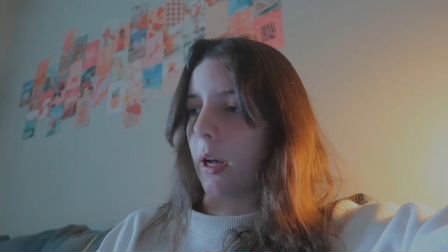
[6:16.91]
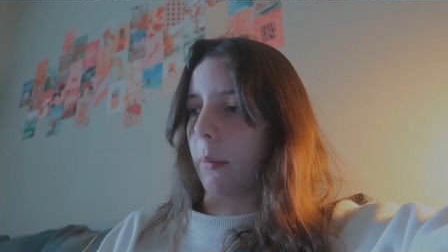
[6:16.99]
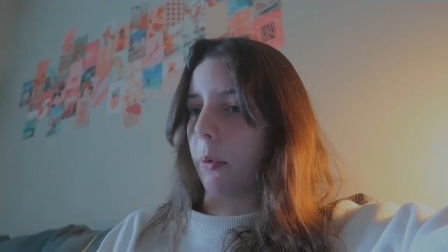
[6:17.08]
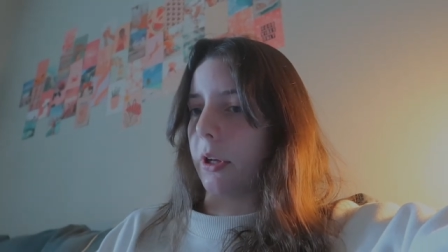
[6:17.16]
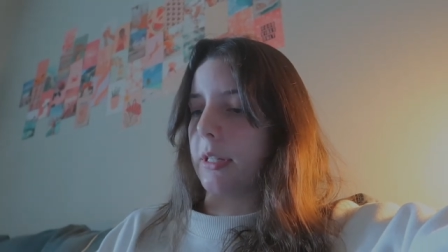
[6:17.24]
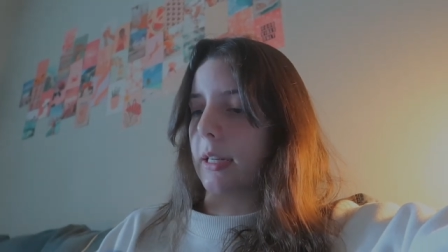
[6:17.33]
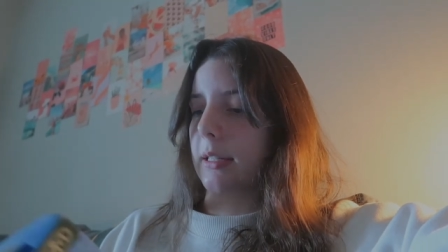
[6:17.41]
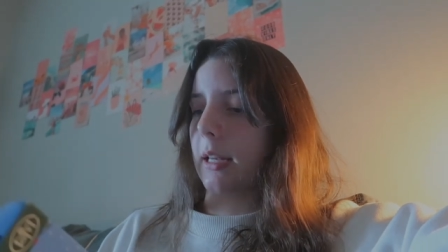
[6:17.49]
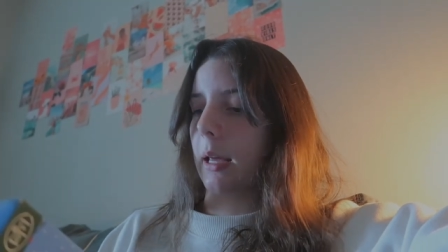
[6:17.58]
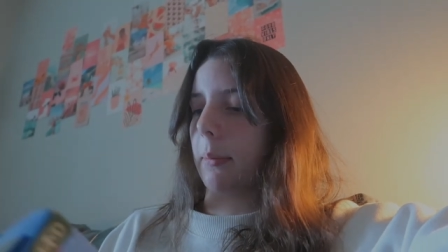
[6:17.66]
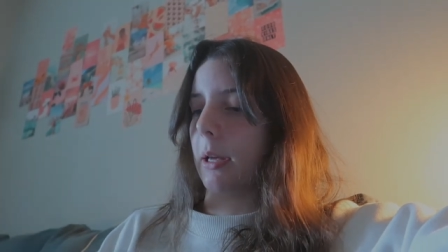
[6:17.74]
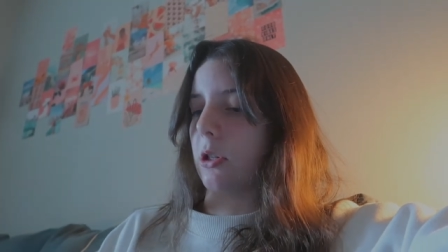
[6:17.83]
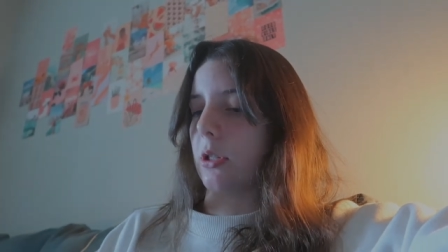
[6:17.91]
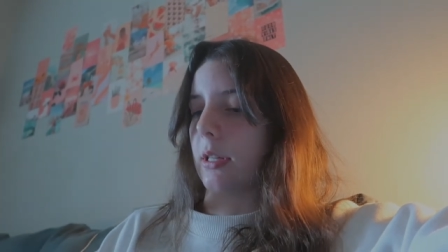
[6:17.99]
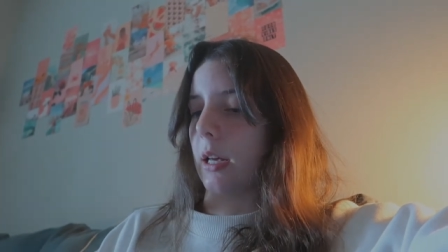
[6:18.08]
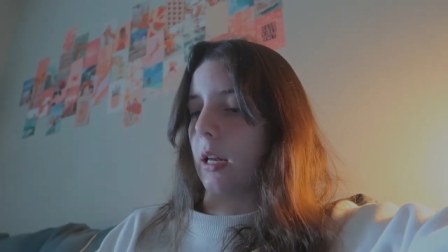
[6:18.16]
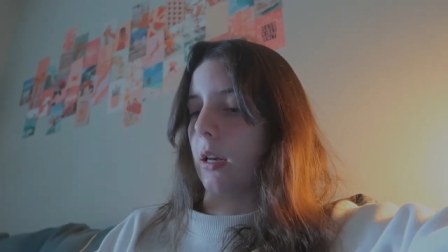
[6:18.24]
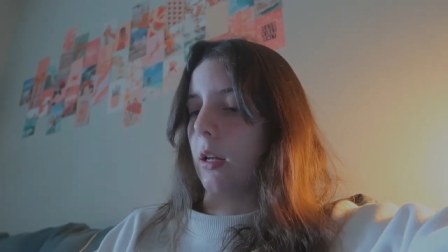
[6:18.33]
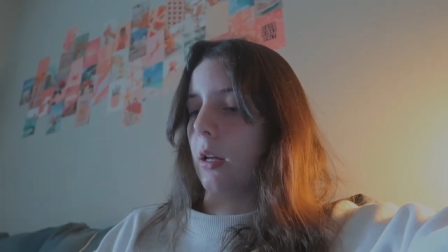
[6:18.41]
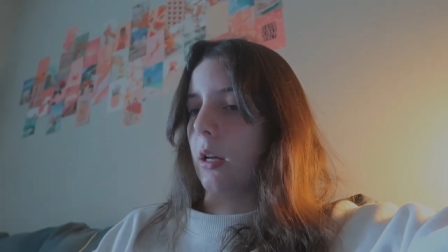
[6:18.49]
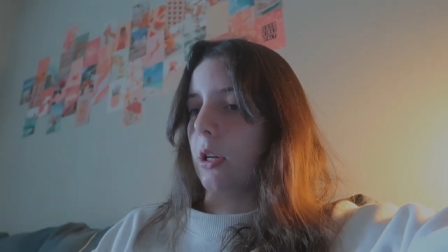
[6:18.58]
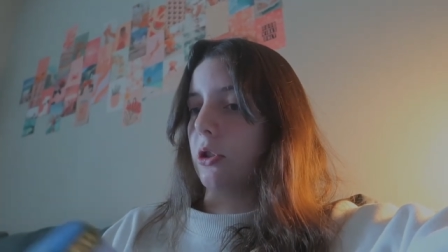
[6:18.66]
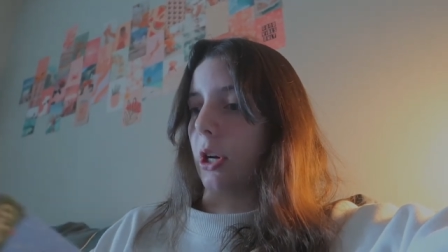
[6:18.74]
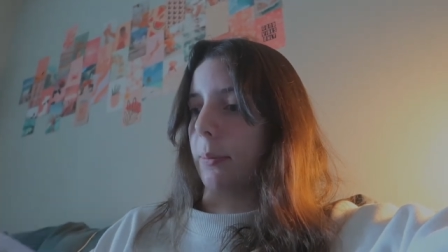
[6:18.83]
I'm only 68 pages in
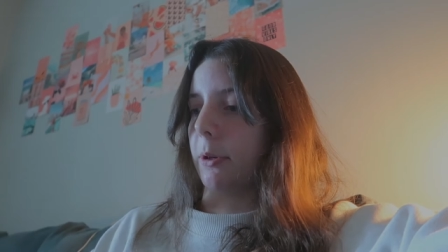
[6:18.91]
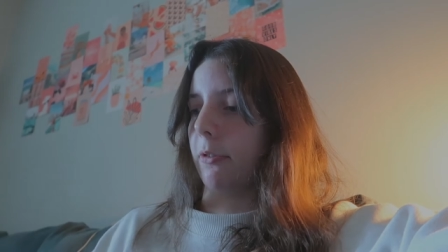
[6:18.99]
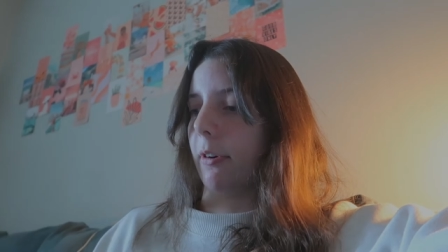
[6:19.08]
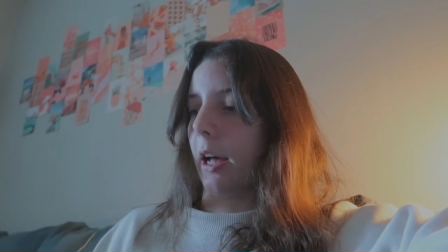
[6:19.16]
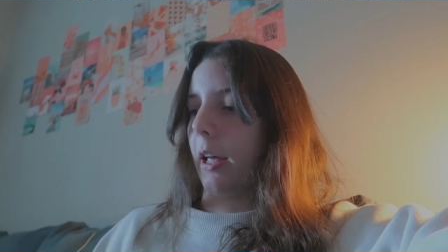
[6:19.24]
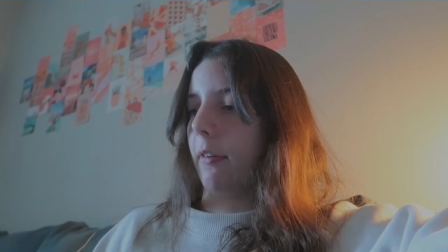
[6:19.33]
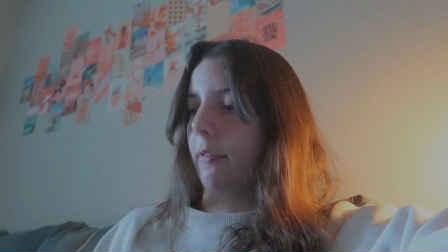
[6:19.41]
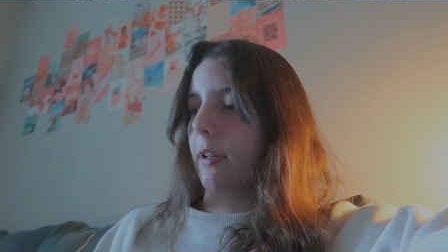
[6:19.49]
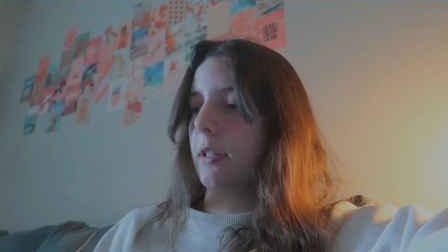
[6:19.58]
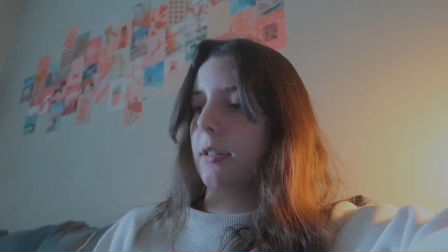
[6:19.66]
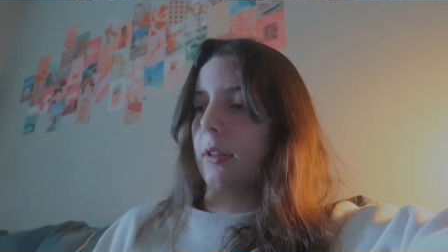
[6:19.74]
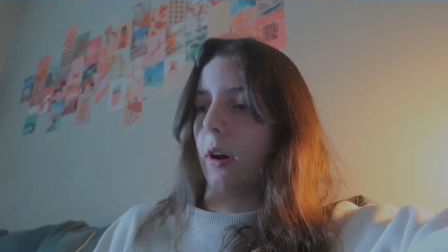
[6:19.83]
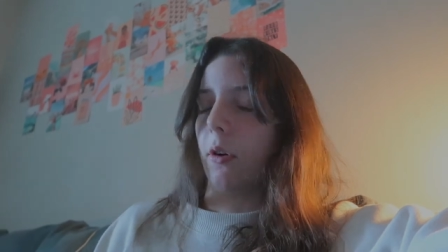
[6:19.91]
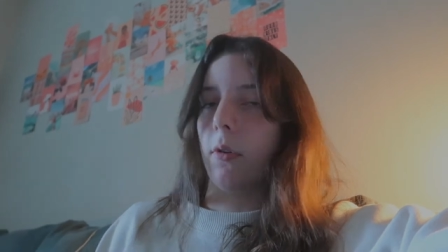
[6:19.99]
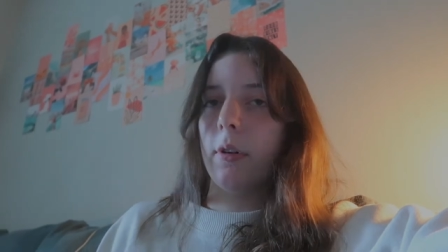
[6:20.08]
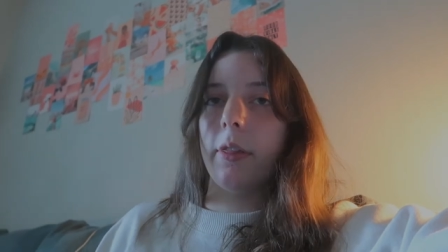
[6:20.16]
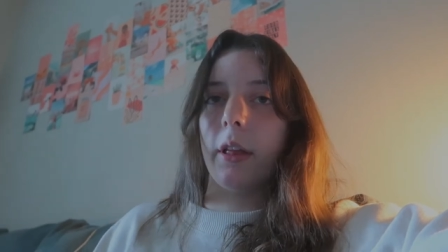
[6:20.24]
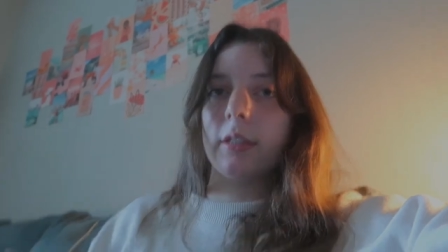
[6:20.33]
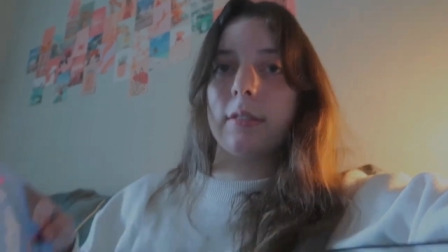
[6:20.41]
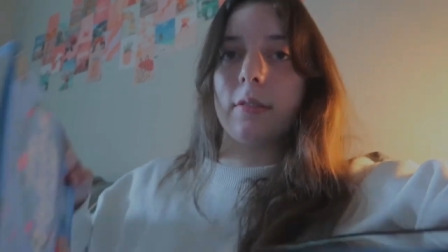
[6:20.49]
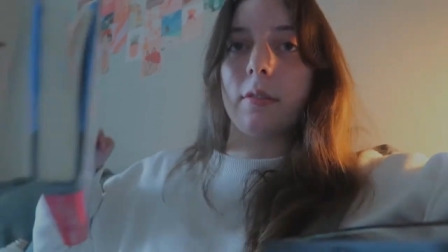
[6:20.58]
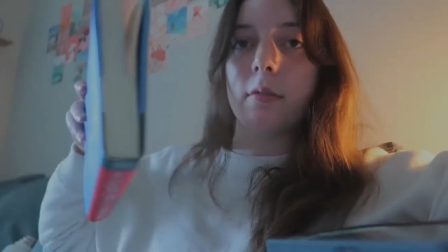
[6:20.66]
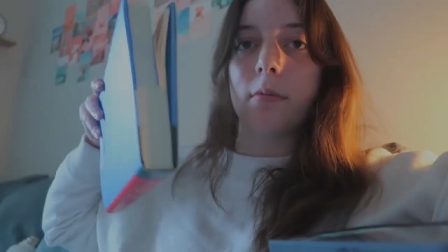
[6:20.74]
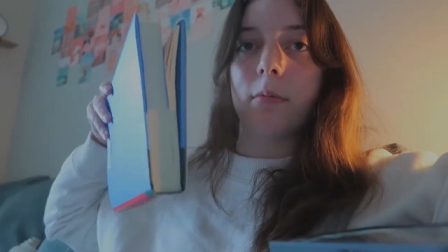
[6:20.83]
chapter 5 so that's
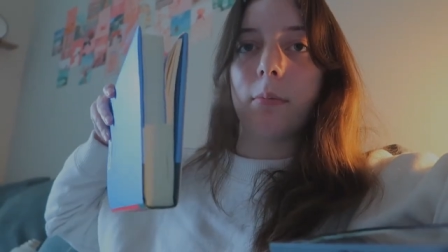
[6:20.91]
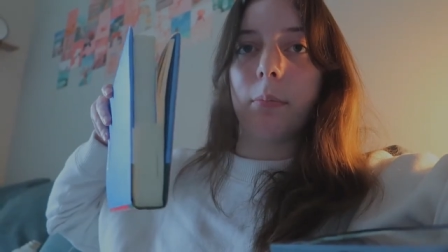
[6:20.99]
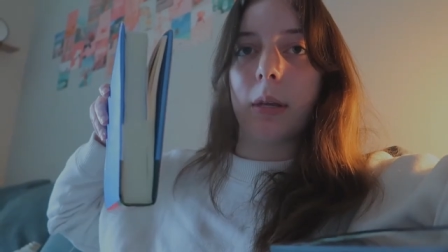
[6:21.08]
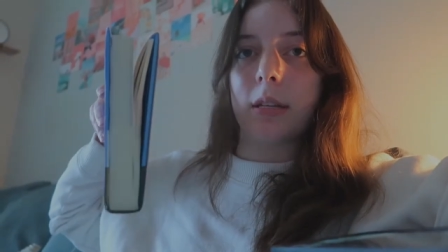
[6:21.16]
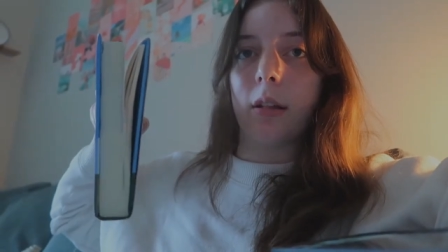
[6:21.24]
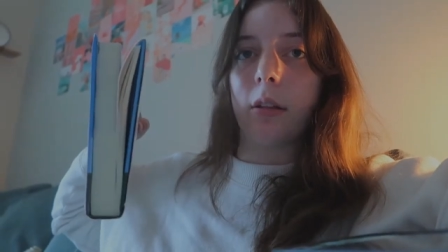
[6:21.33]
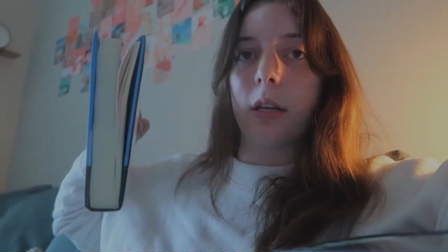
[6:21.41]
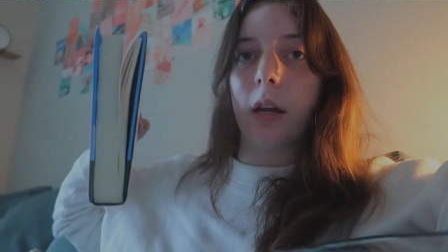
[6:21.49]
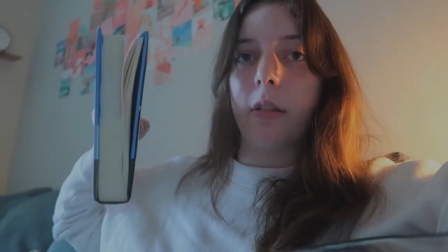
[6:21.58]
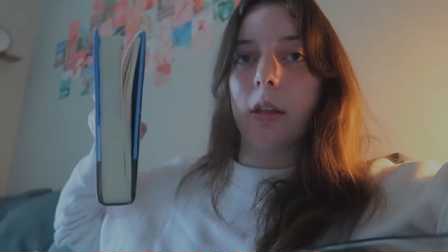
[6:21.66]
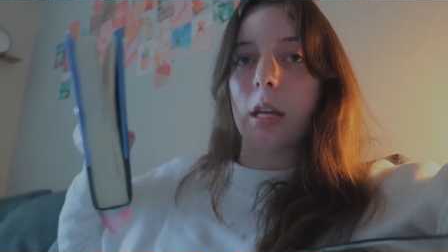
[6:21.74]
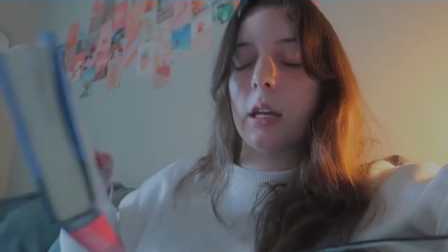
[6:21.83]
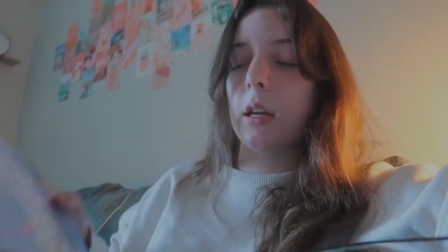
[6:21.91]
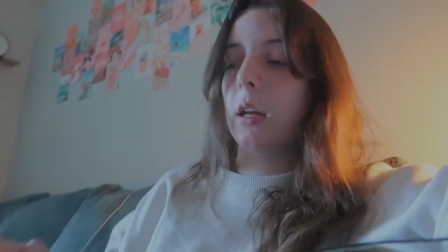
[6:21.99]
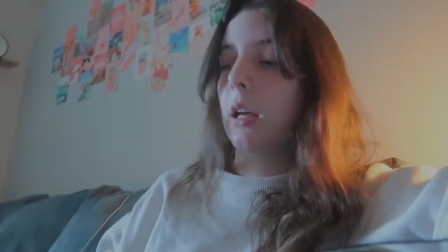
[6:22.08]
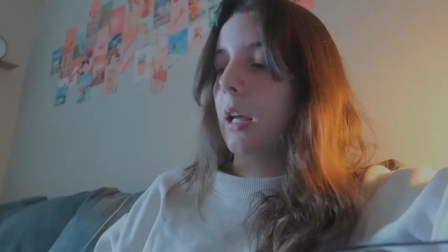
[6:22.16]
basically nothing